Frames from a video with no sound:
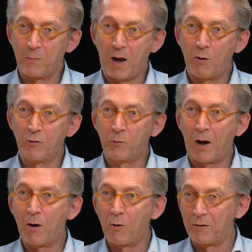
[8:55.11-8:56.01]
hour to
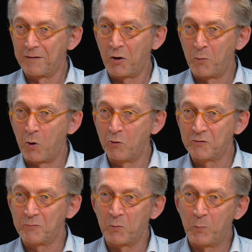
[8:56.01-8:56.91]
hour
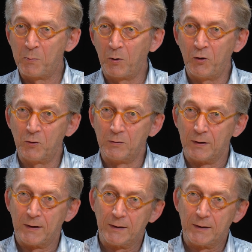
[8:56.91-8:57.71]
almost what people do,